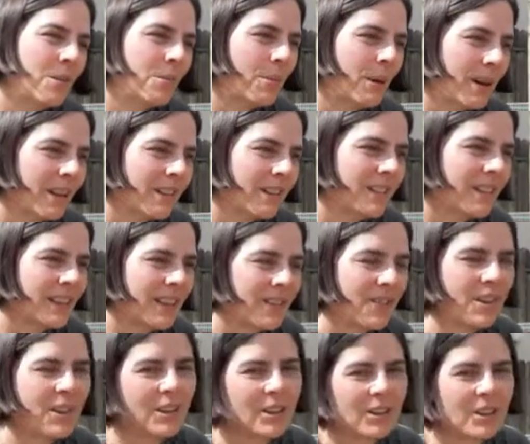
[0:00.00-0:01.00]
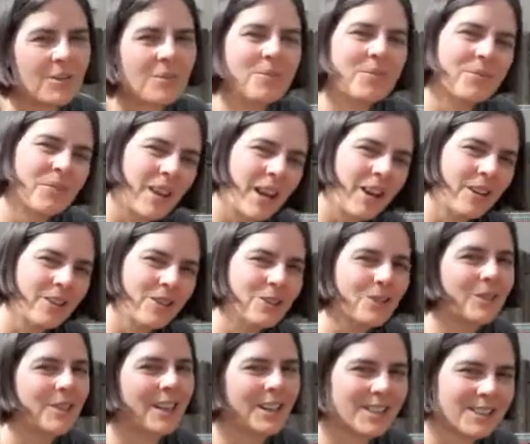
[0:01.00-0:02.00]
But live and learn. I'll
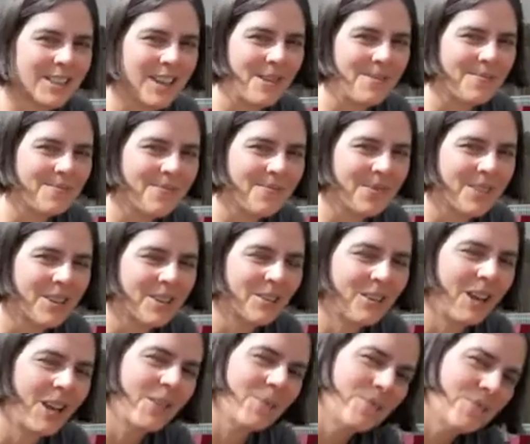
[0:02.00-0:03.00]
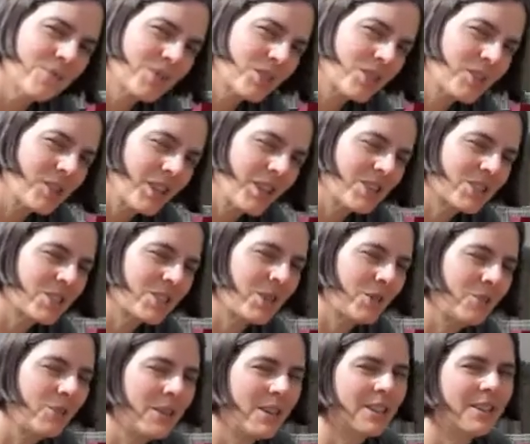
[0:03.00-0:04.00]
do it next time. Okay, so let's
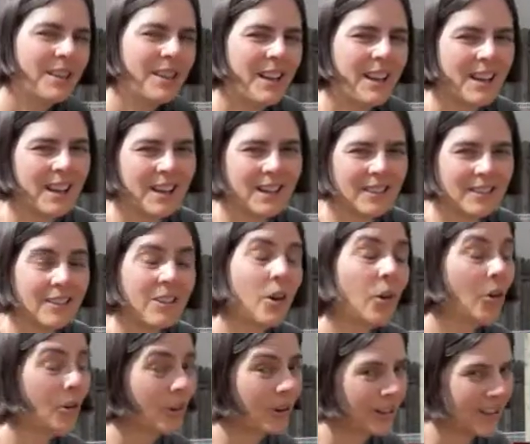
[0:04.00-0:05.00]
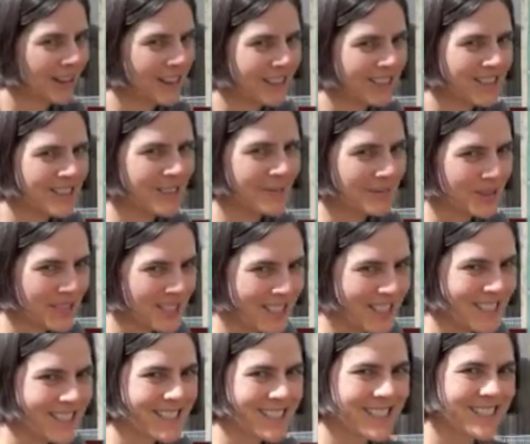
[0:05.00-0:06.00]
go in and organize some
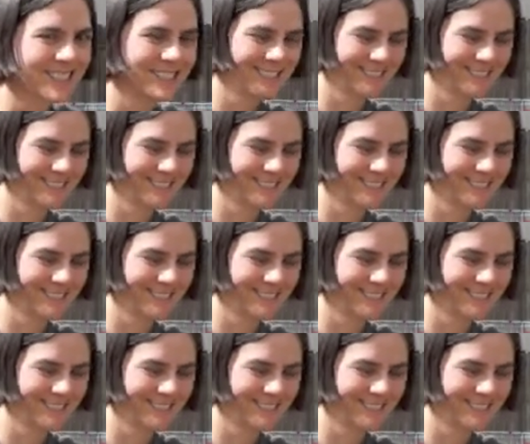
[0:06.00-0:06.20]
seeds.